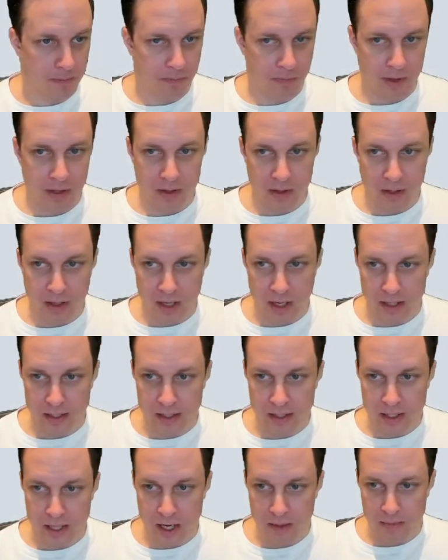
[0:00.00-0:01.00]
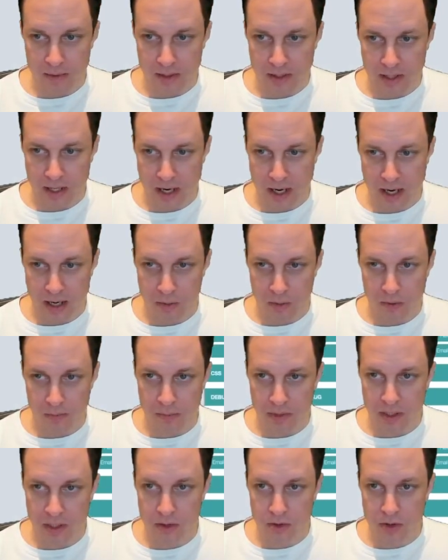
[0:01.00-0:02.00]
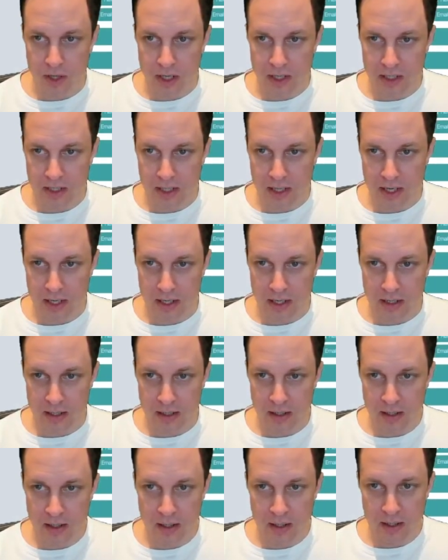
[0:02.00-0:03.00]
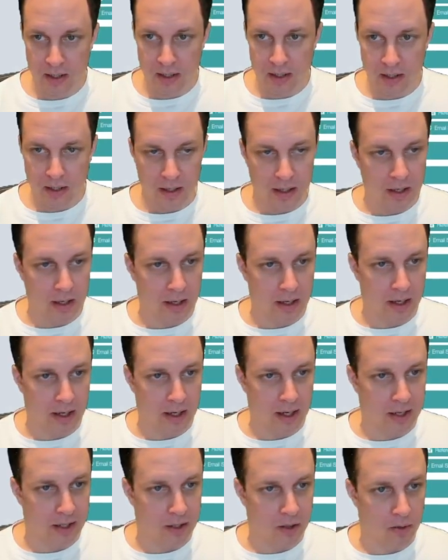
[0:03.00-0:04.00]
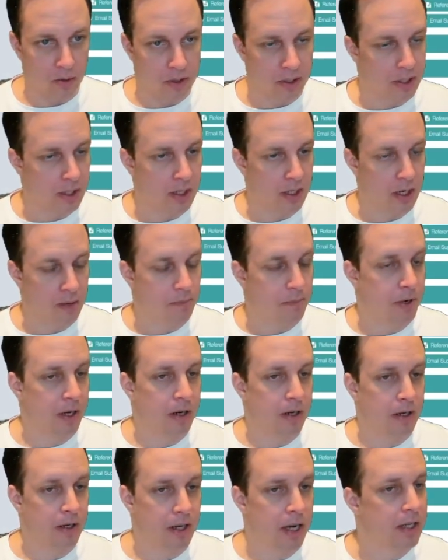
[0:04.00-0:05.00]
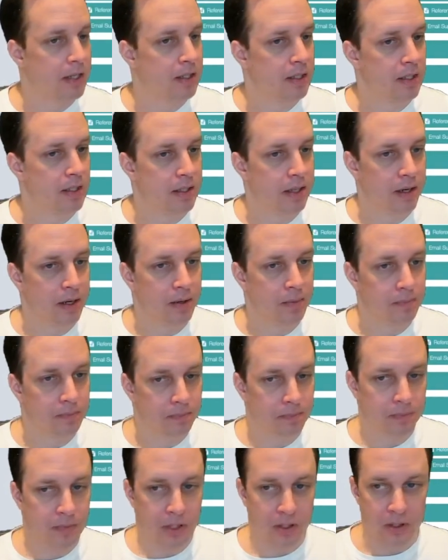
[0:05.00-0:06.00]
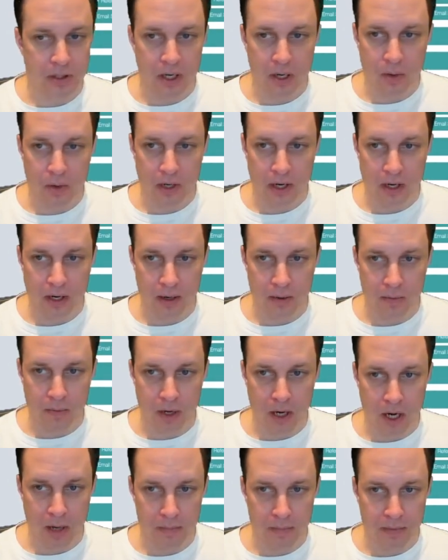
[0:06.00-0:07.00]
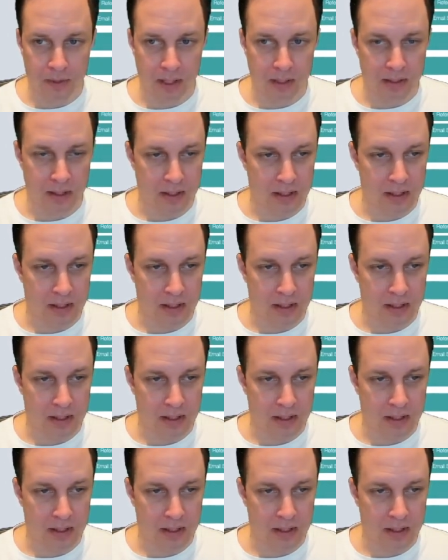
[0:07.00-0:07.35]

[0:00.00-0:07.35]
the HTML tag will be translated and you will see a bigger text instead. So now when I update this